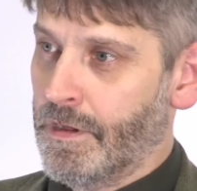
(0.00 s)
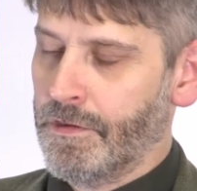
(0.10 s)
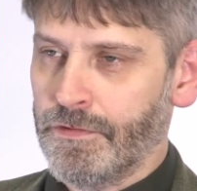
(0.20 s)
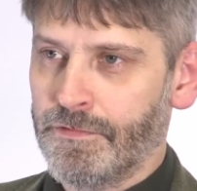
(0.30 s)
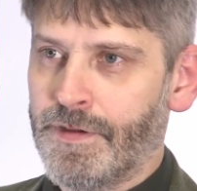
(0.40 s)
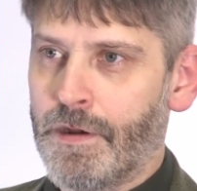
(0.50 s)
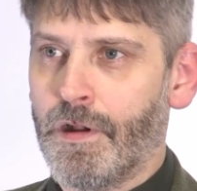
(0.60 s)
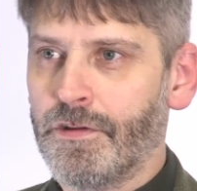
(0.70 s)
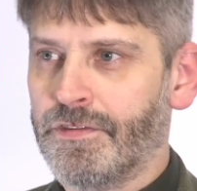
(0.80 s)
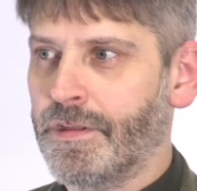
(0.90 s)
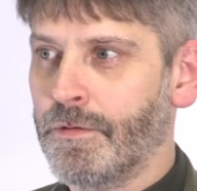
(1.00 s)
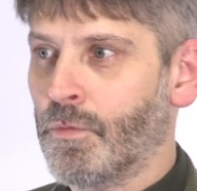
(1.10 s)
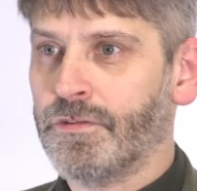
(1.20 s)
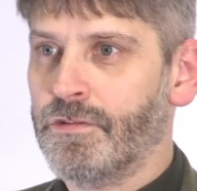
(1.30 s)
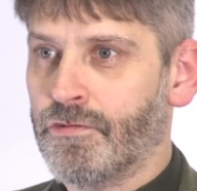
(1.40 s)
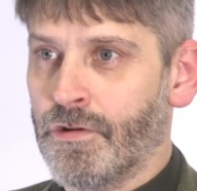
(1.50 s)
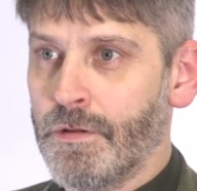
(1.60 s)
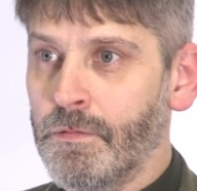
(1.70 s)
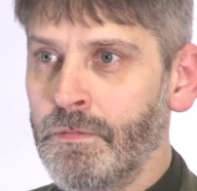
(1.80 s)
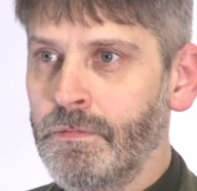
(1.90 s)
Nigel Farage that it wasn't
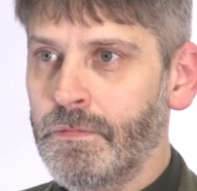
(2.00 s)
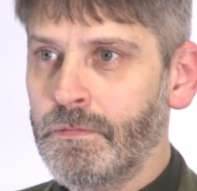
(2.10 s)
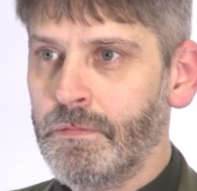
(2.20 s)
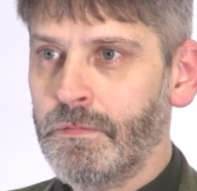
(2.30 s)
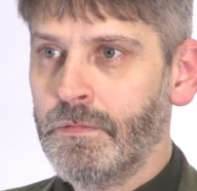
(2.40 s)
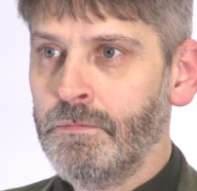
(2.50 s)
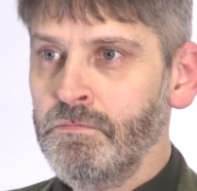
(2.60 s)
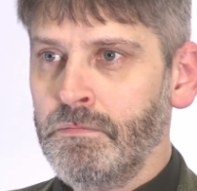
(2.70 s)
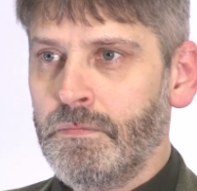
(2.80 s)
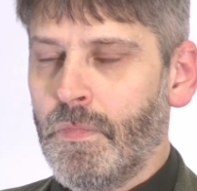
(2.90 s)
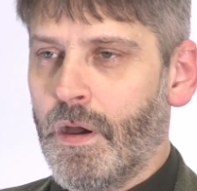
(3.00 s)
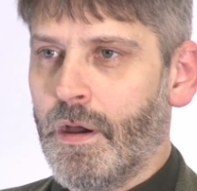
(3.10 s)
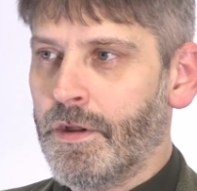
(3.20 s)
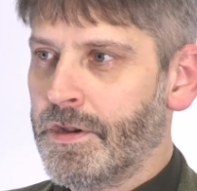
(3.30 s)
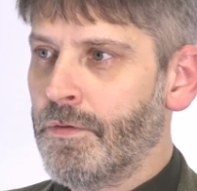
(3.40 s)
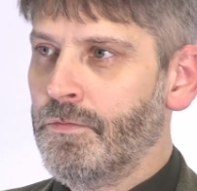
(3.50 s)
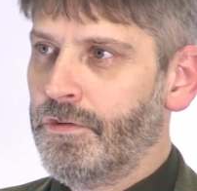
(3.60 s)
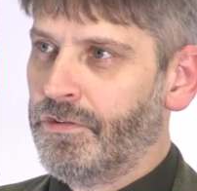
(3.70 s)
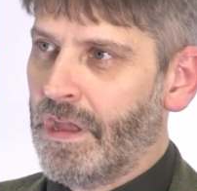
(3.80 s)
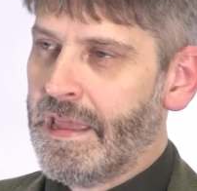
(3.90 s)
true. I don't
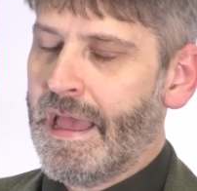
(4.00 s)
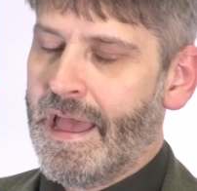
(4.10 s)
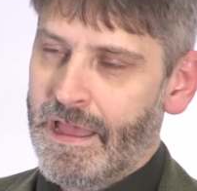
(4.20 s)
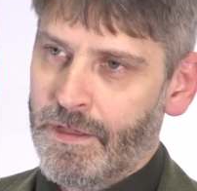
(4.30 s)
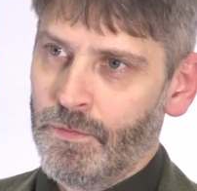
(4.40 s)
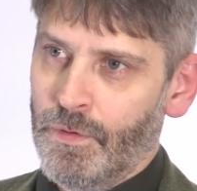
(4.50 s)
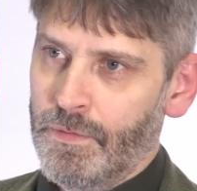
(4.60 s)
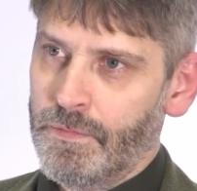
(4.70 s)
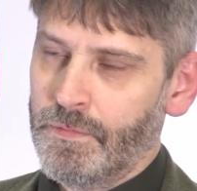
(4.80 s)
see how